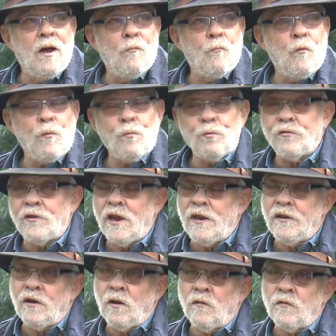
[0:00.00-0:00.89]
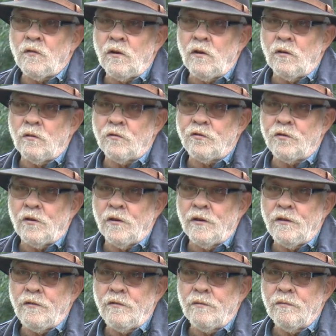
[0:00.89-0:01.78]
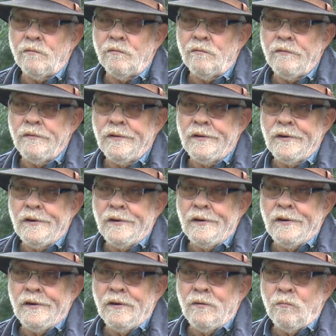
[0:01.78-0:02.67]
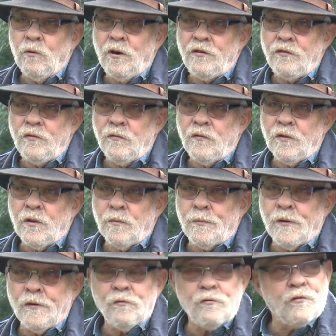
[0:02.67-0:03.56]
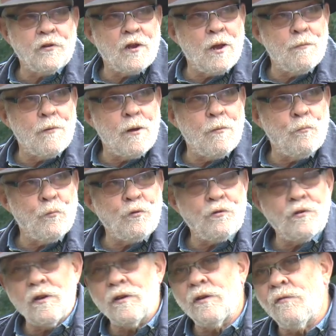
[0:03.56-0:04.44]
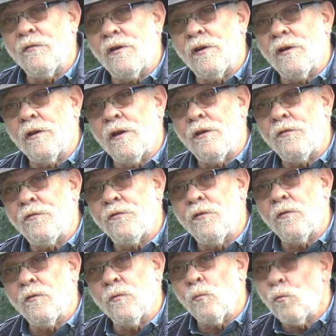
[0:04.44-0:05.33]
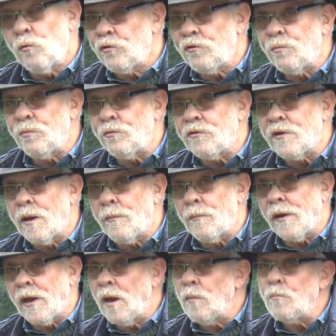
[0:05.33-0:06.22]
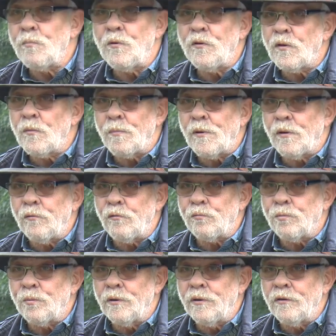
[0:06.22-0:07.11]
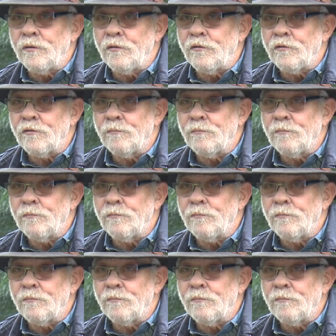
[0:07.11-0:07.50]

we were standing on the lock side, waiting for the boats to come up, and we suddenly realised that the water was coming up, but the boats weren't.